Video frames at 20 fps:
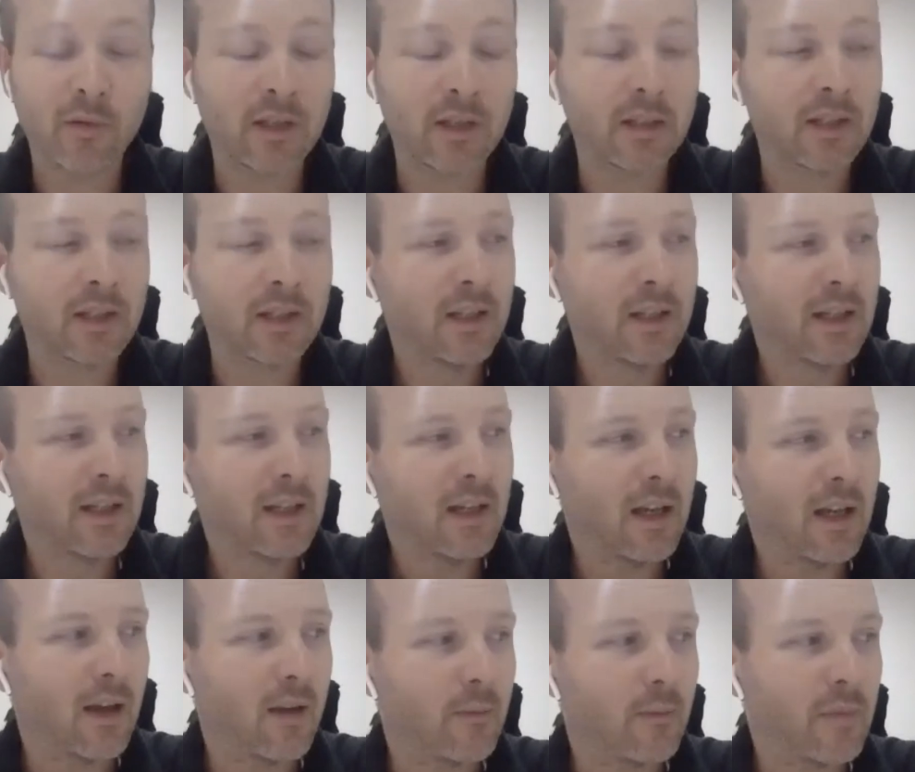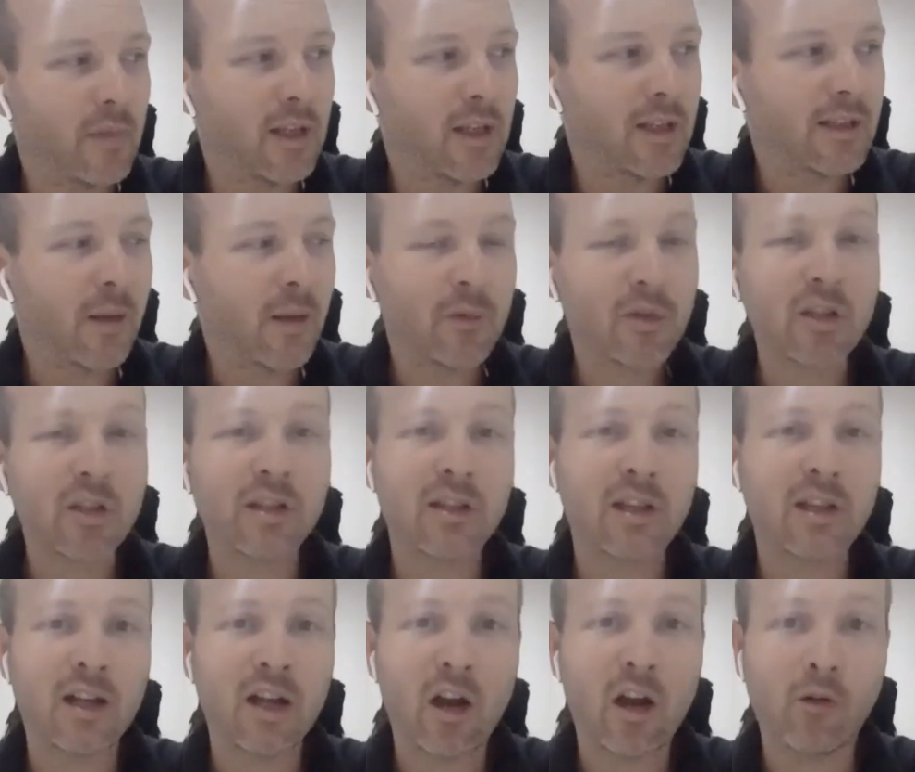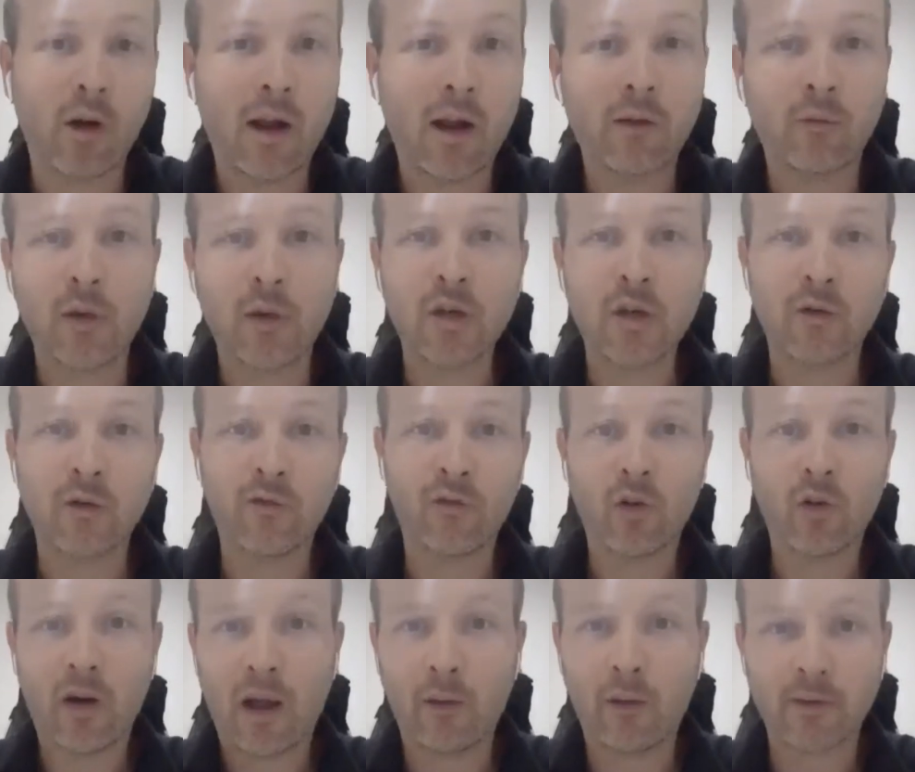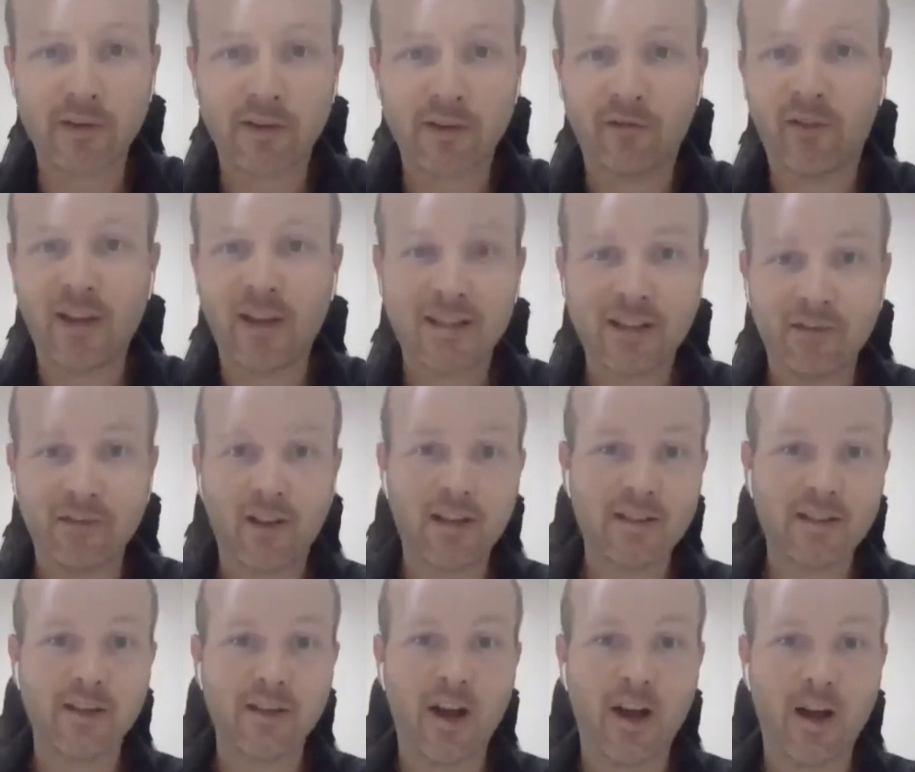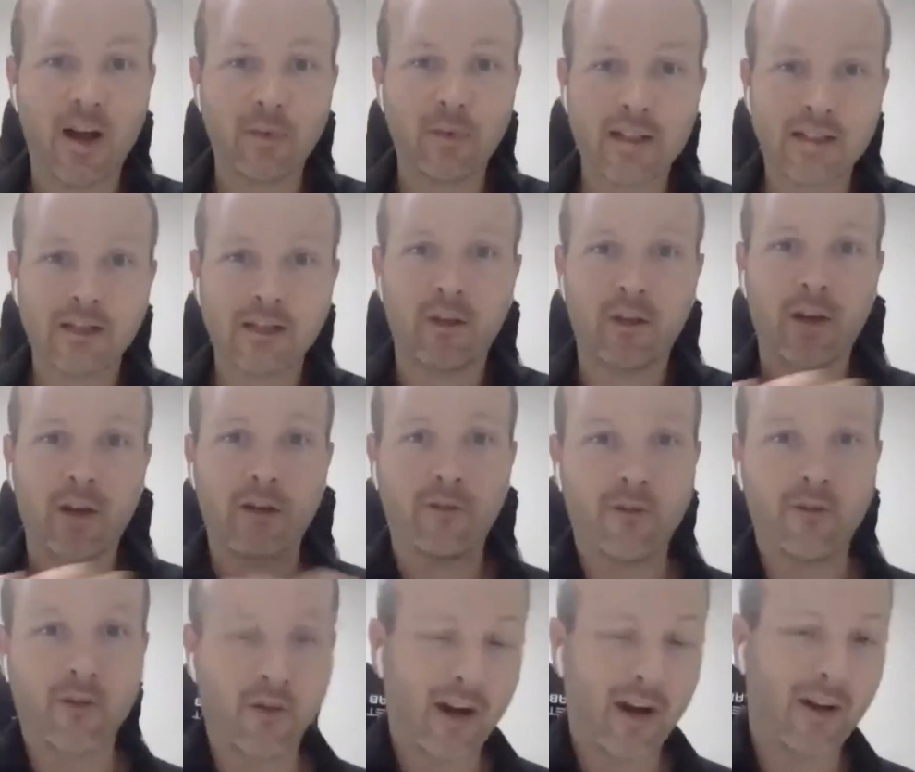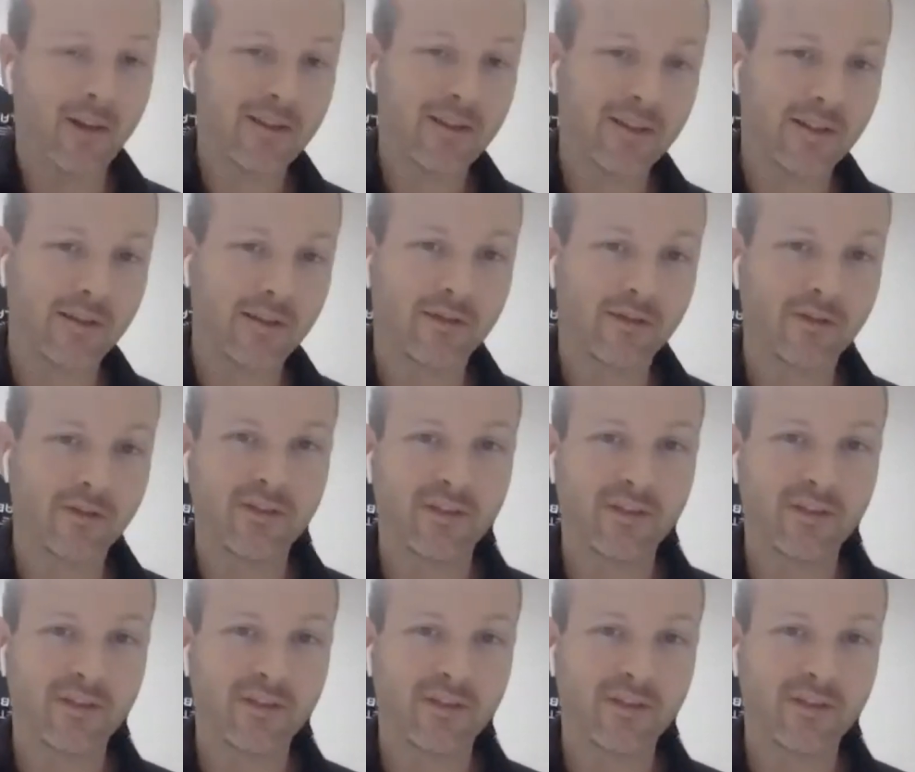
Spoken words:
And the assumption that, all right, we do 4 hours of face-to-face time, let's load up 4 hours of